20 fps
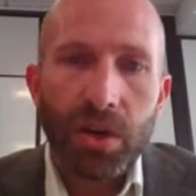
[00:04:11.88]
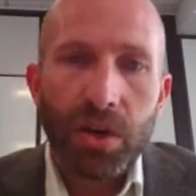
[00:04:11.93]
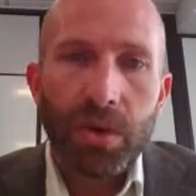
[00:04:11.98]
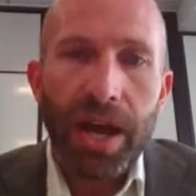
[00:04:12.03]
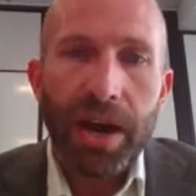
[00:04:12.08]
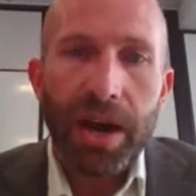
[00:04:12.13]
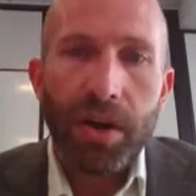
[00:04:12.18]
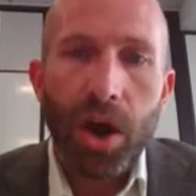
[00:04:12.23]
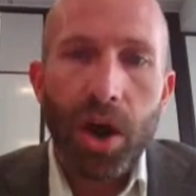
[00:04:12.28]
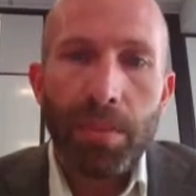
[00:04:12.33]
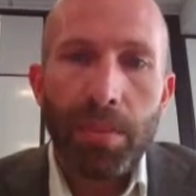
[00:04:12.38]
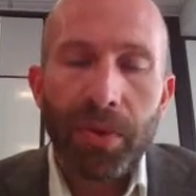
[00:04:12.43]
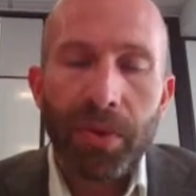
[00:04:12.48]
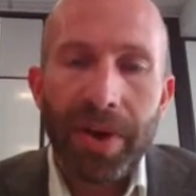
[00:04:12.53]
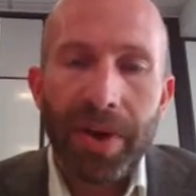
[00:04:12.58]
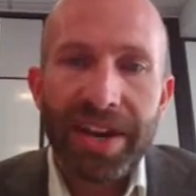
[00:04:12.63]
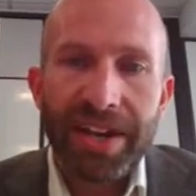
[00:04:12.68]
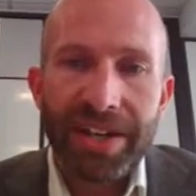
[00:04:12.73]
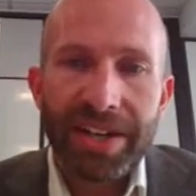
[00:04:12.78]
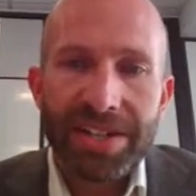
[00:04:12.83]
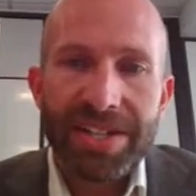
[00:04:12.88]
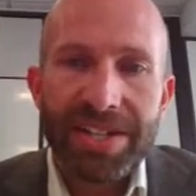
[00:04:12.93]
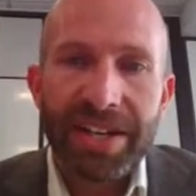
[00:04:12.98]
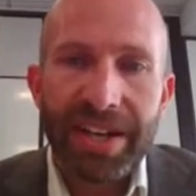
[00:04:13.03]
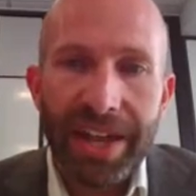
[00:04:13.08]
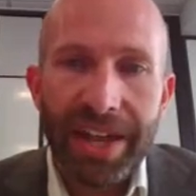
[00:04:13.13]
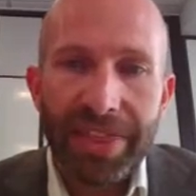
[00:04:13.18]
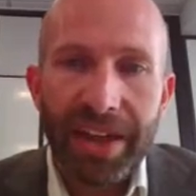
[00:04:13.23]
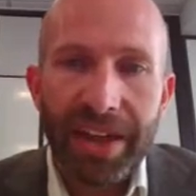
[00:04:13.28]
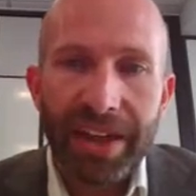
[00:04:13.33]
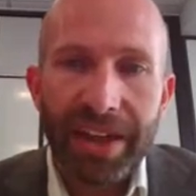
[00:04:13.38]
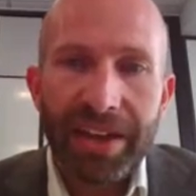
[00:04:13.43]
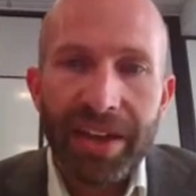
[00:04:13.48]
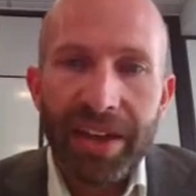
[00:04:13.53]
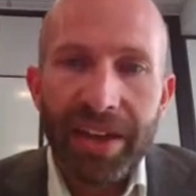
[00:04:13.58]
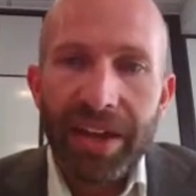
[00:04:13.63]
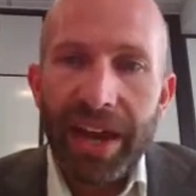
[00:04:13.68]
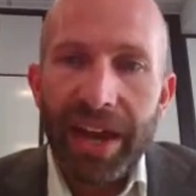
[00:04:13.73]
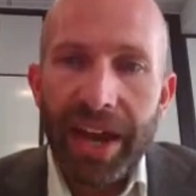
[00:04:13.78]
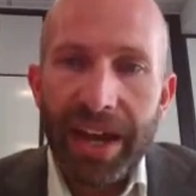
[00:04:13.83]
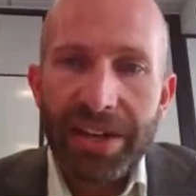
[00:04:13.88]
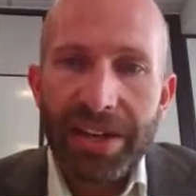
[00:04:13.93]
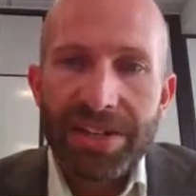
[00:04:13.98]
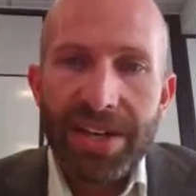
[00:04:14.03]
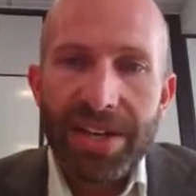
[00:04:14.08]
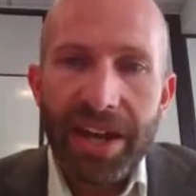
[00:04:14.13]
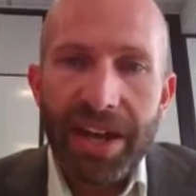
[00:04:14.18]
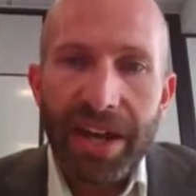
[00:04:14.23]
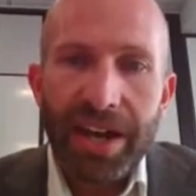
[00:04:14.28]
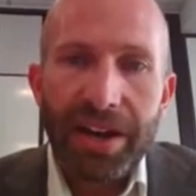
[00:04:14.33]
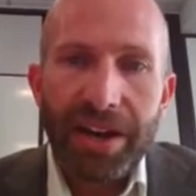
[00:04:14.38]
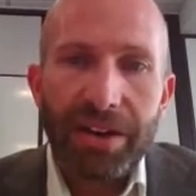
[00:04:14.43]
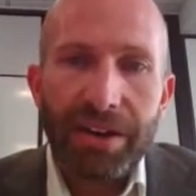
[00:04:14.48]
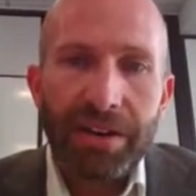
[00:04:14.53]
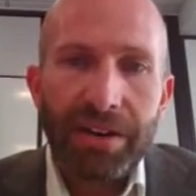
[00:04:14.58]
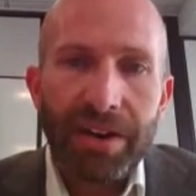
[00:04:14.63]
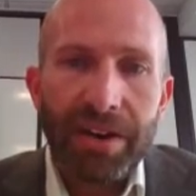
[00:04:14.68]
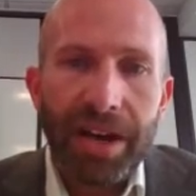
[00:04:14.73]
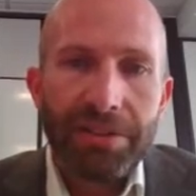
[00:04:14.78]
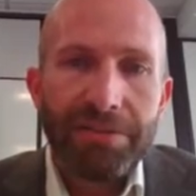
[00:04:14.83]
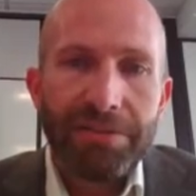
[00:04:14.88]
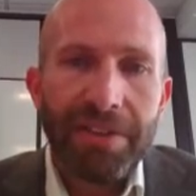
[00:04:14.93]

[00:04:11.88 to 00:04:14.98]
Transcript: are operating together and are